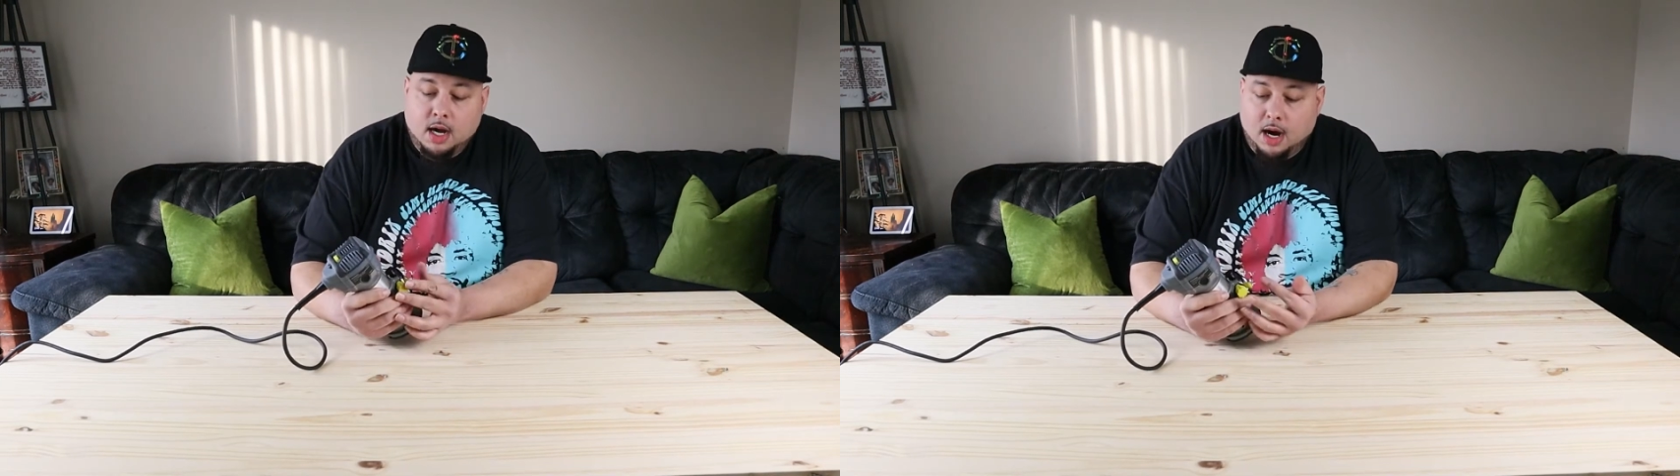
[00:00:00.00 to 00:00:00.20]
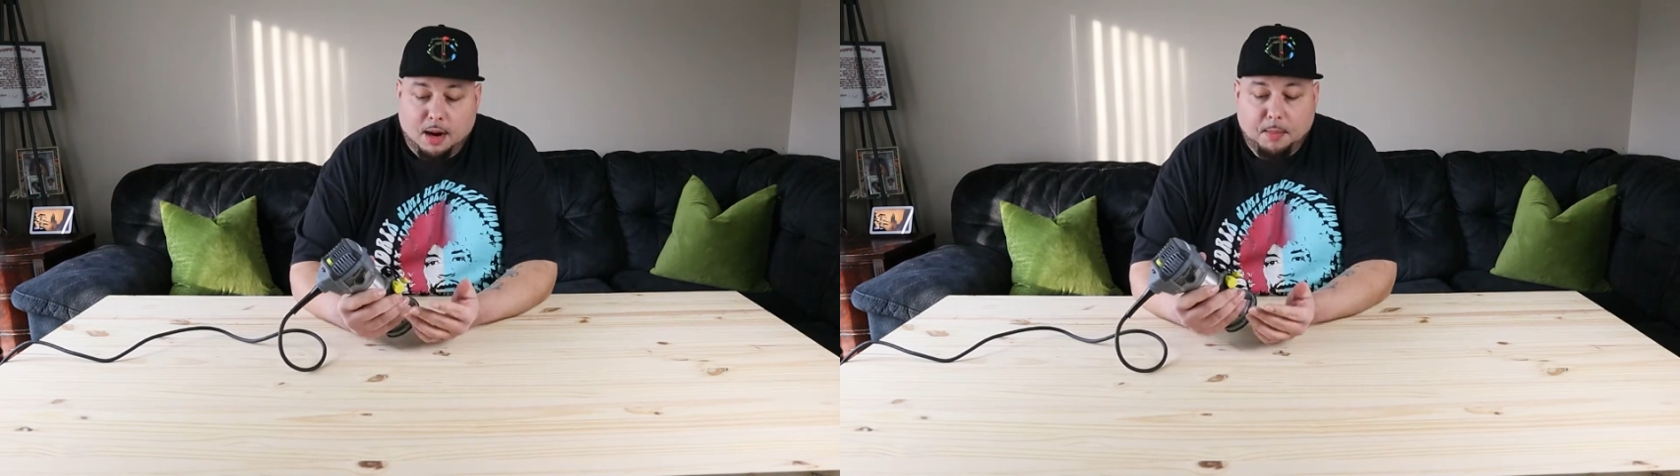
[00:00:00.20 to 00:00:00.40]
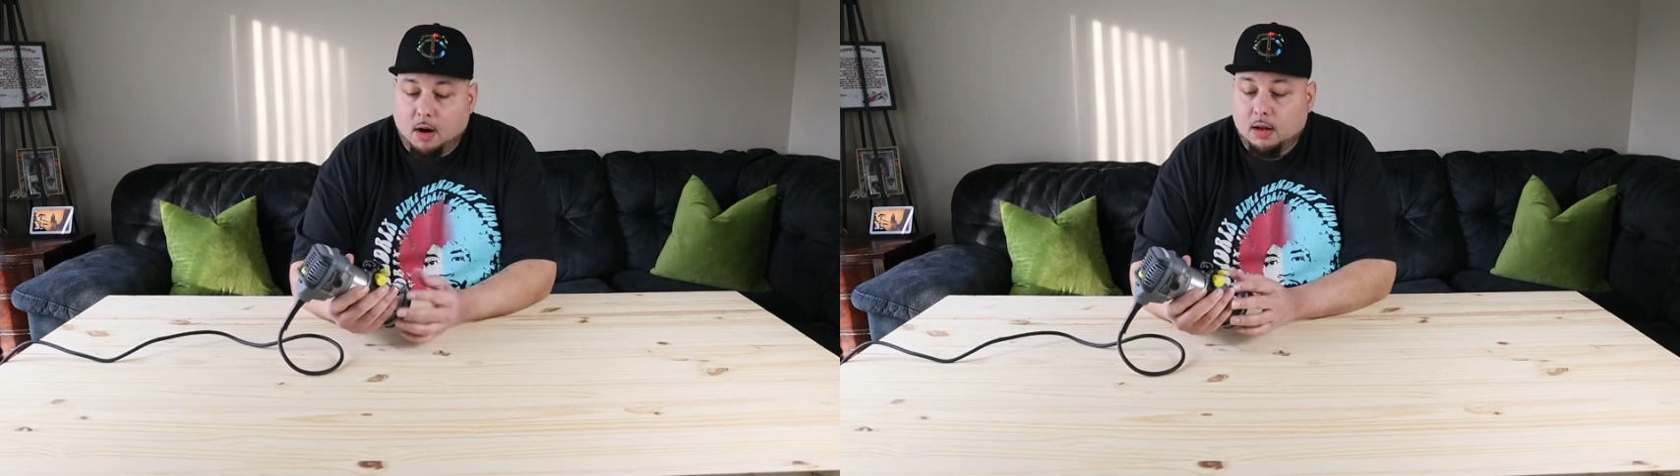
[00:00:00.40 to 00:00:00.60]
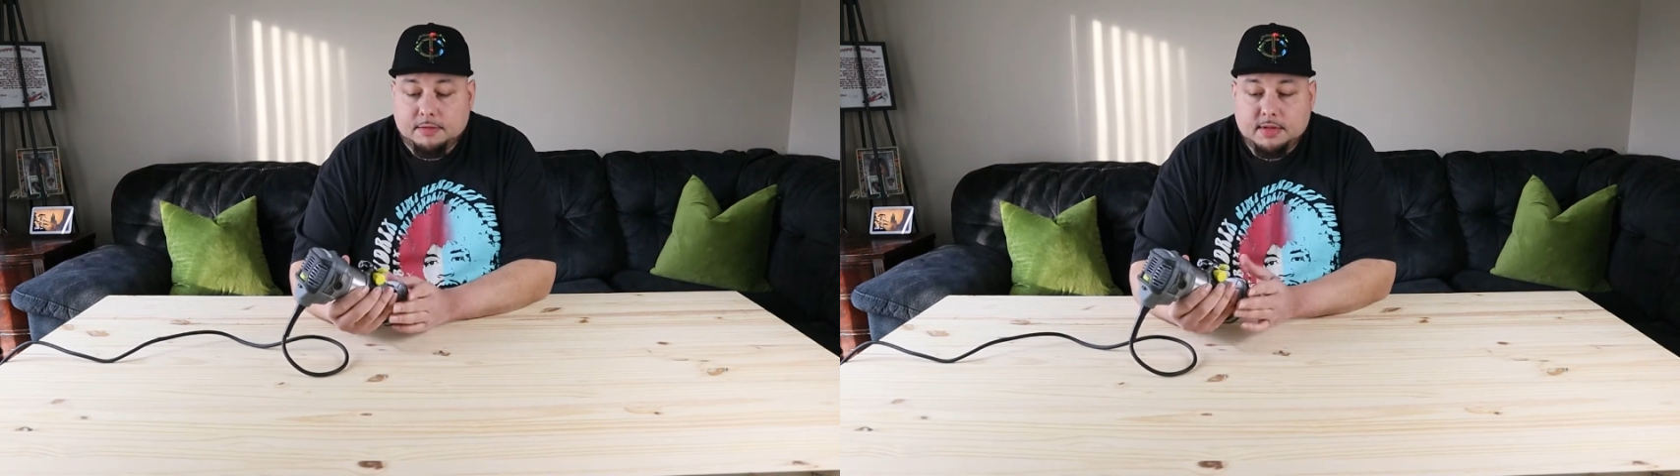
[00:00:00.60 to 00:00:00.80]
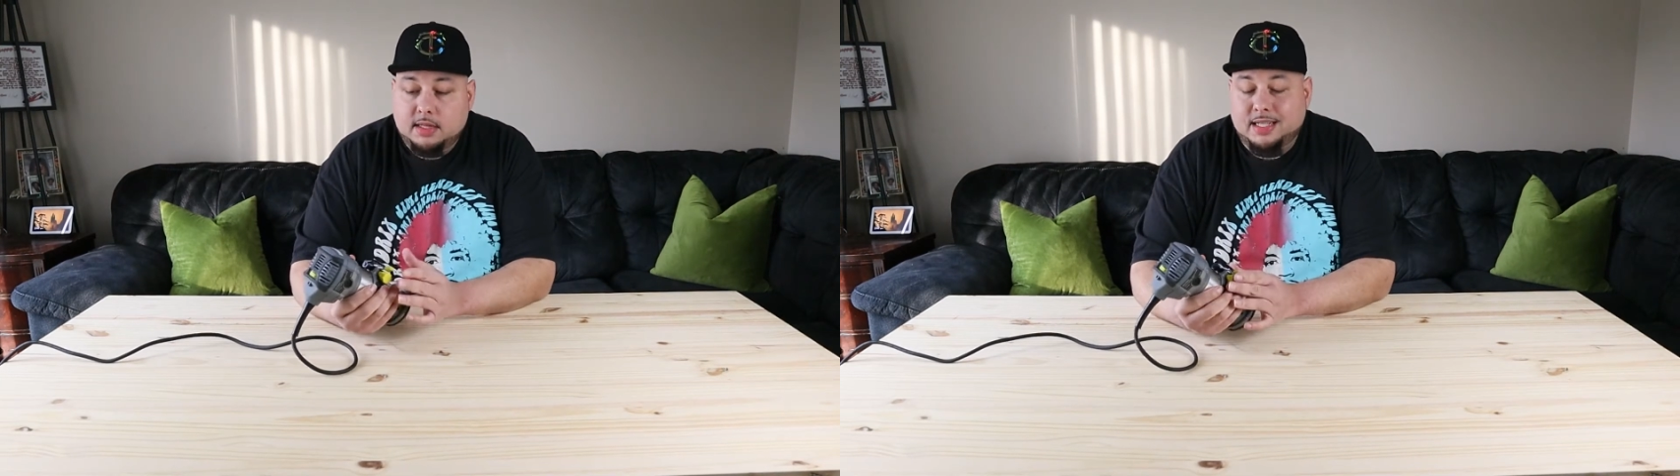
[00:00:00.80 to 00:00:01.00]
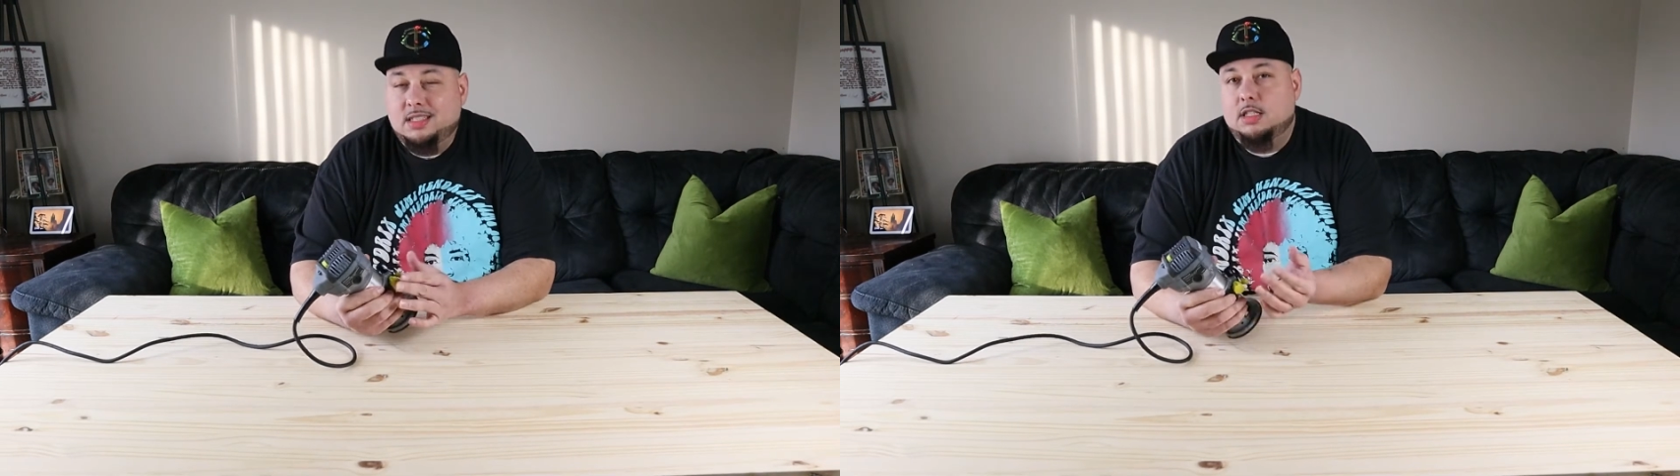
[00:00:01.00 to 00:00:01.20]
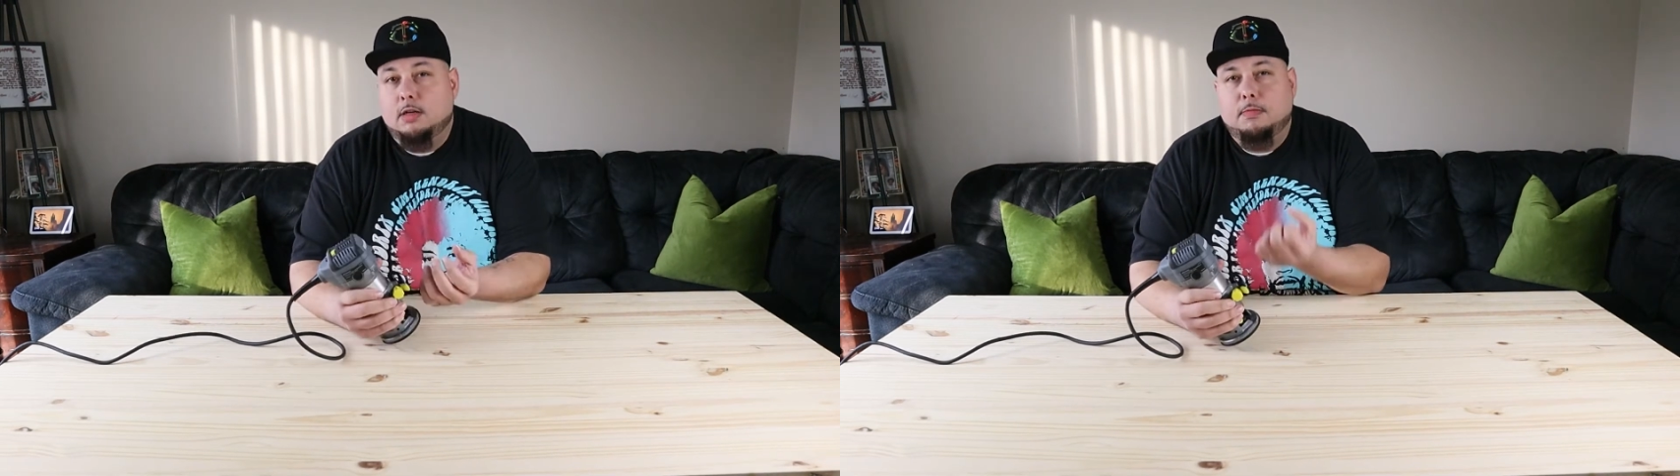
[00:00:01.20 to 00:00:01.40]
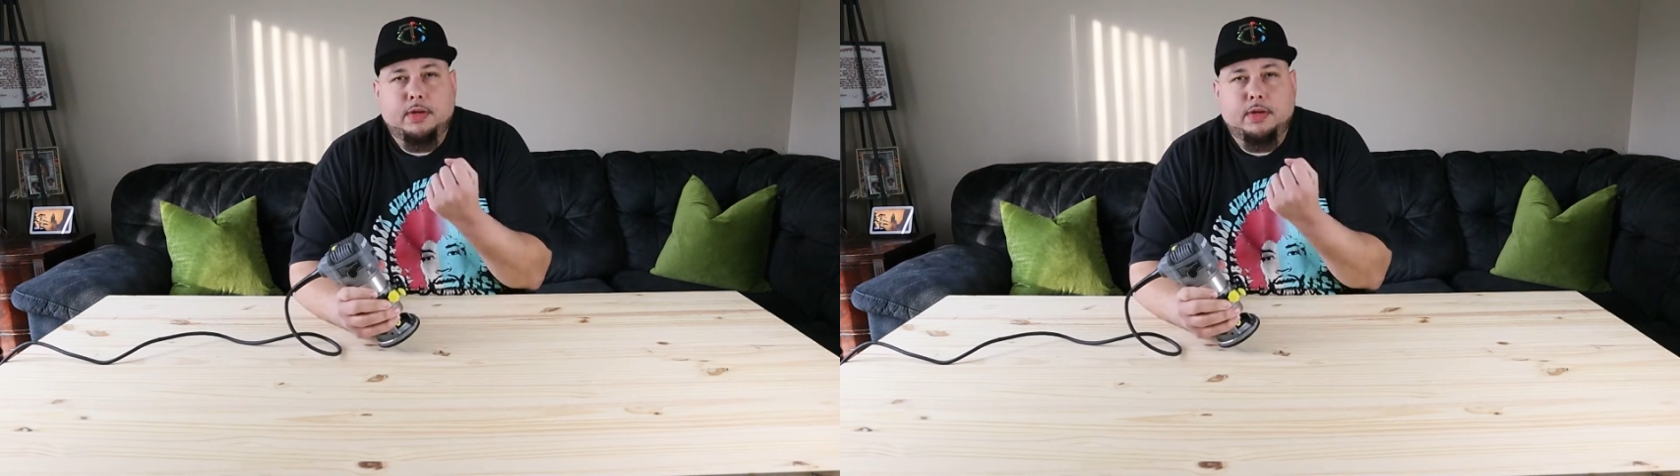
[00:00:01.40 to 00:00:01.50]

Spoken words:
Everything still